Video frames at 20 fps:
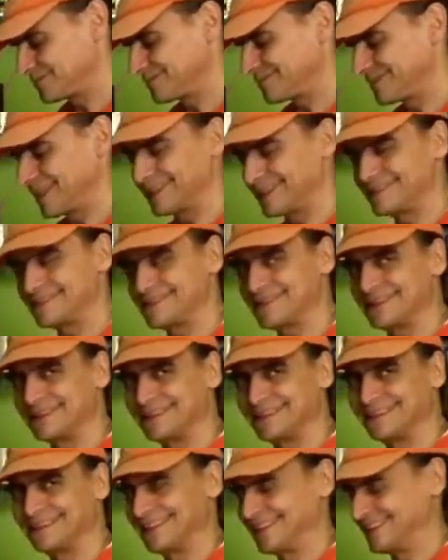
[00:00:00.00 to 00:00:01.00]
Let's see
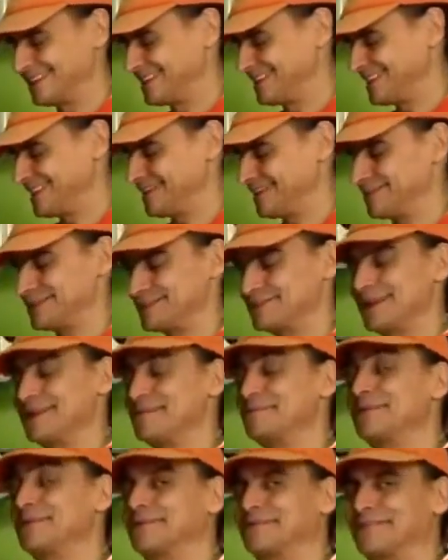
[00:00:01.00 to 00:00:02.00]
if it's really
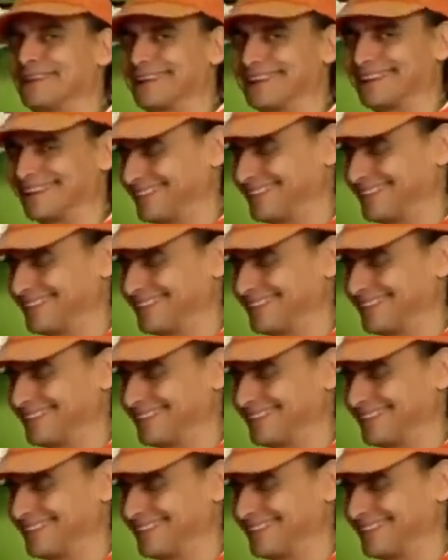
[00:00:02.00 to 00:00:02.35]
perfect.